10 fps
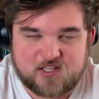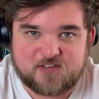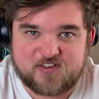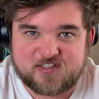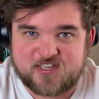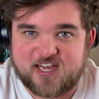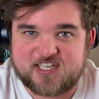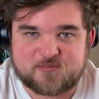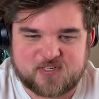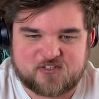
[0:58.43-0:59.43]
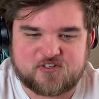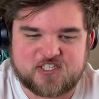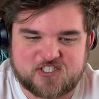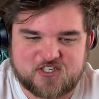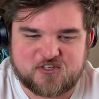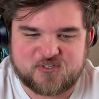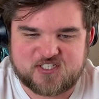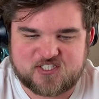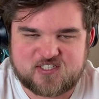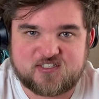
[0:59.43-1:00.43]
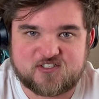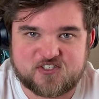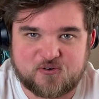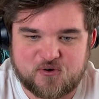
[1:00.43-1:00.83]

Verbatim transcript: I love how the aspect ratio is so